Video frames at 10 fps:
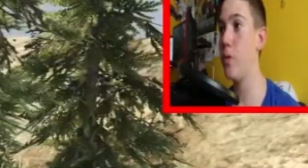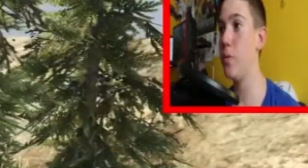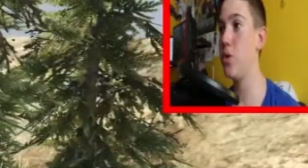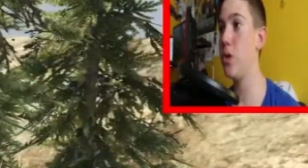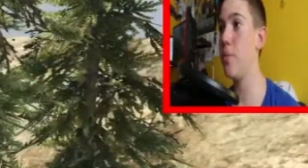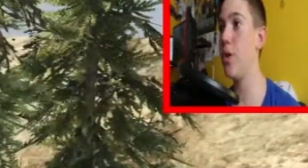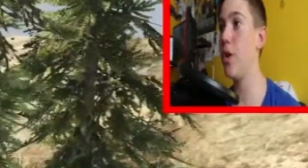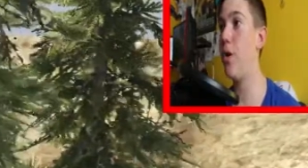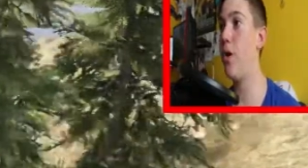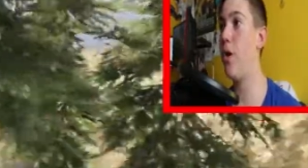gonna be jumping
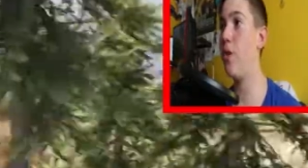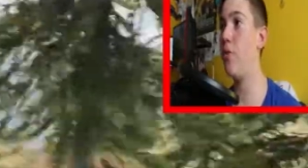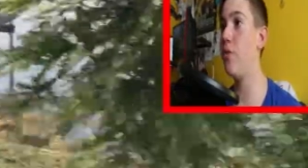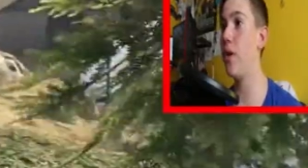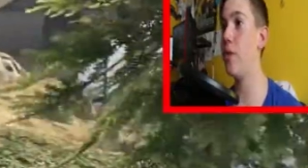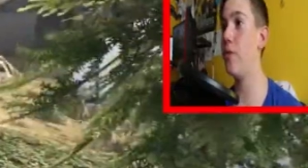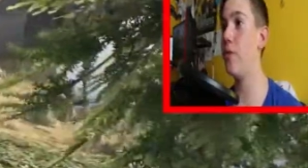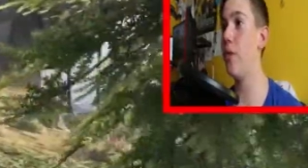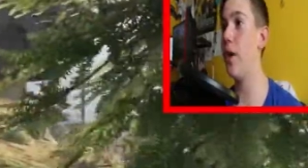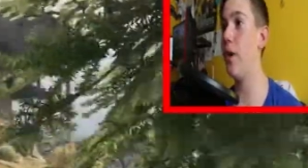off, like
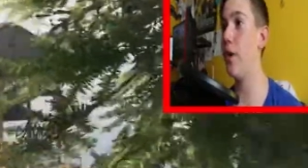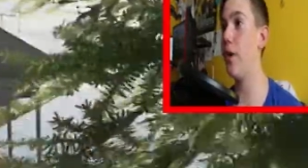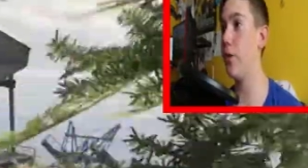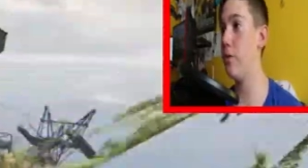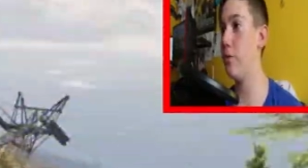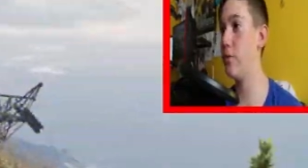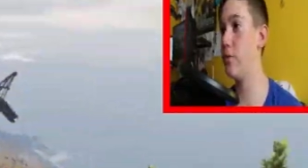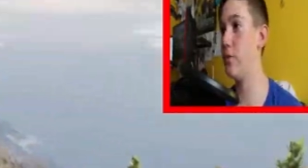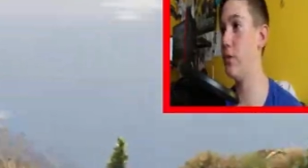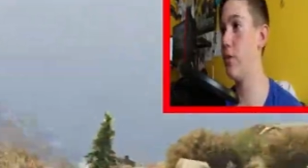flying off.
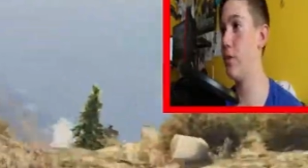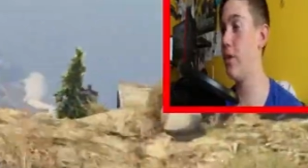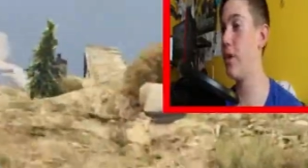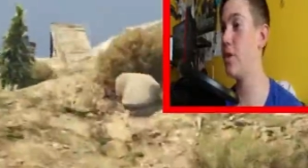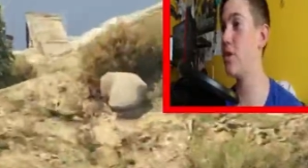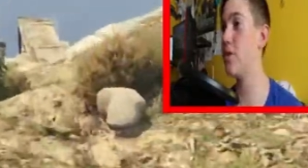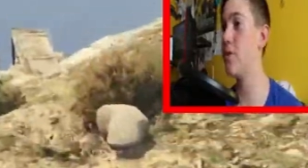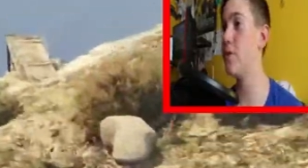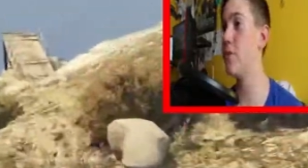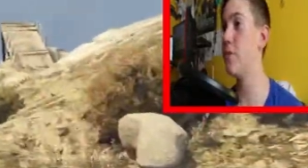This.
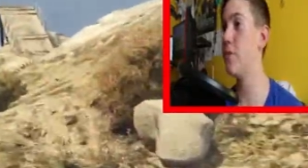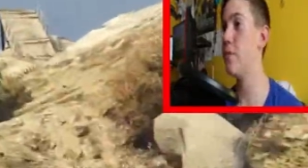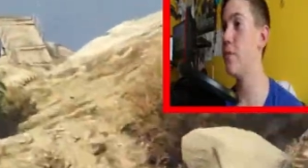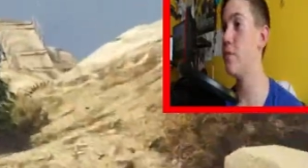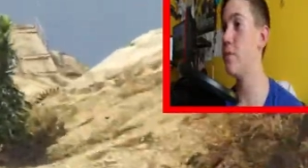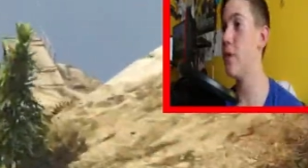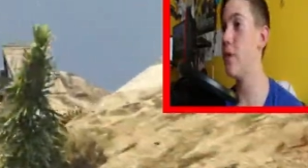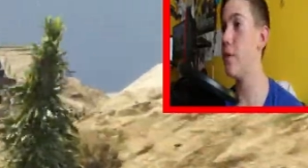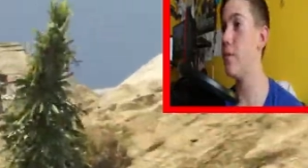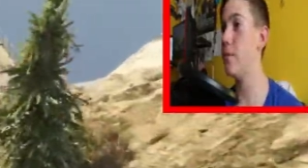Okay.